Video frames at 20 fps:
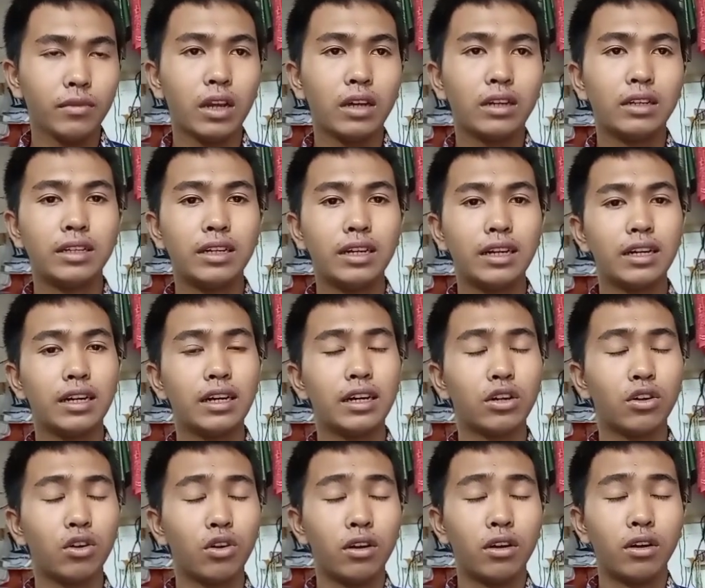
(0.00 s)

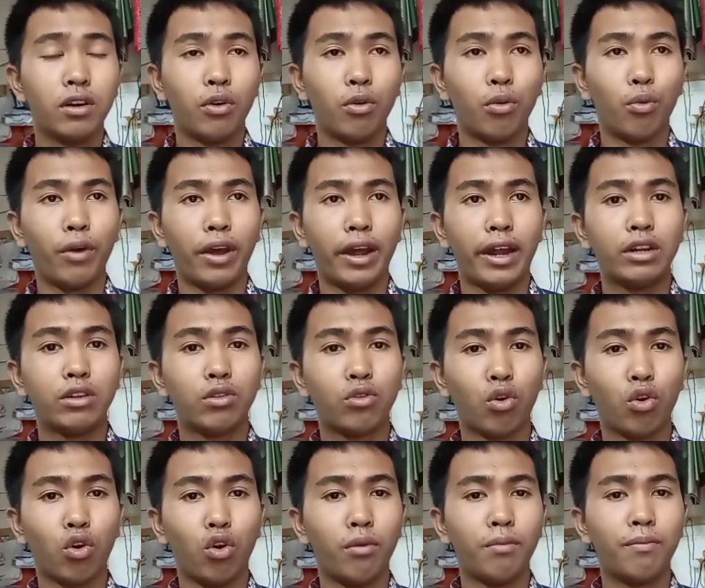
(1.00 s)
the when
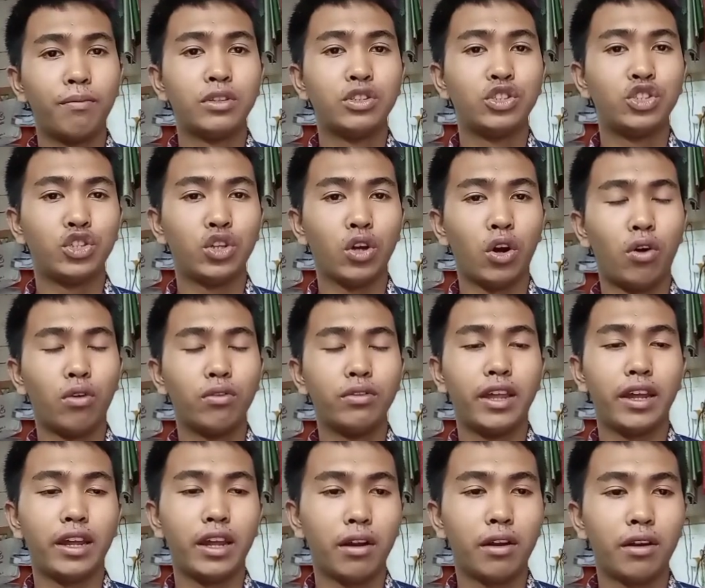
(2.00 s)
group show
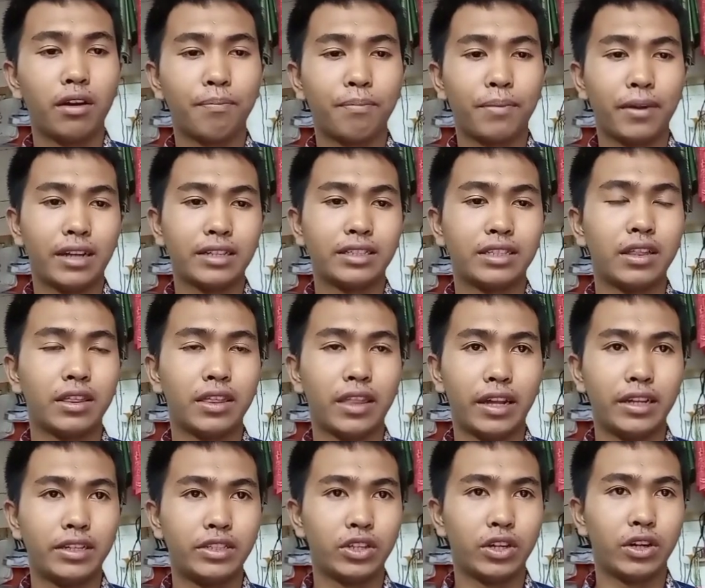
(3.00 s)
their
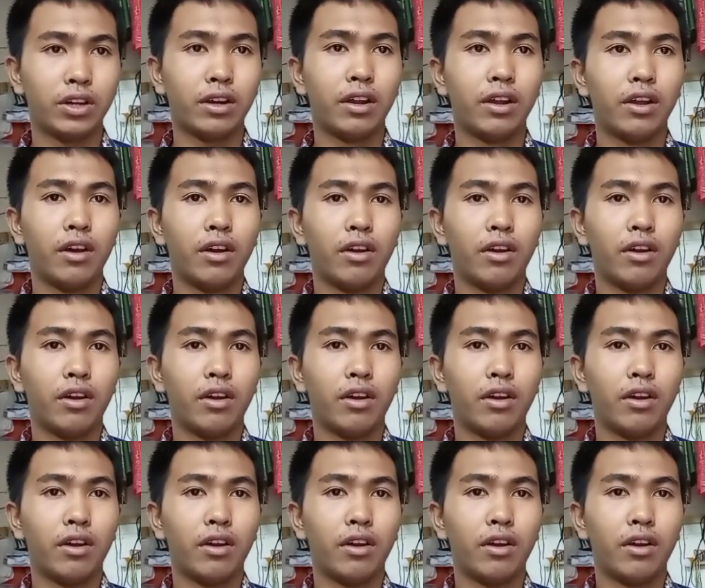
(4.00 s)
presentation